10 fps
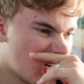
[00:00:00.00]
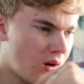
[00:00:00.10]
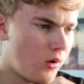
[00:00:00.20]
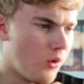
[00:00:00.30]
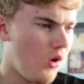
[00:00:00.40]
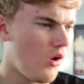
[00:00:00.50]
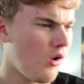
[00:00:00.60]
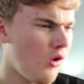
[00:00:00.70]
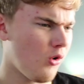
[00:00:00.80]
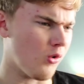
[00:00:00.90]

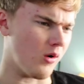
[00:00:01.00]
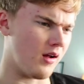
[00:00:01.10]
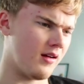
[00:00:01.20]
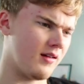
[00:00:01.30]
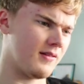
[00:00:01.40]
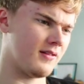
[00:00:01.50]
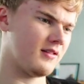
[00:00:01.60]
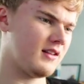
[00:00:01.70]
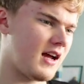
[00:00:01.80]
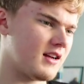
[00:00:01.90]
Oh,
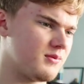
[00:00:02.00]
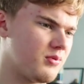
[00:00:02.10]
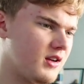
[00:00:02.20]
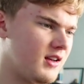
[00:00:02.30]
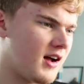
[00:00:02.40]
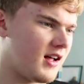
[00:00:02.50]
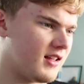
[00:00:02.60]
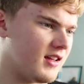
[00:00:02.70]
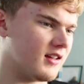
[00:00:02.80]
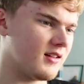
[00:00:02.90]
that is pretty
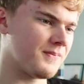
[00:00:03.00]
gnarly.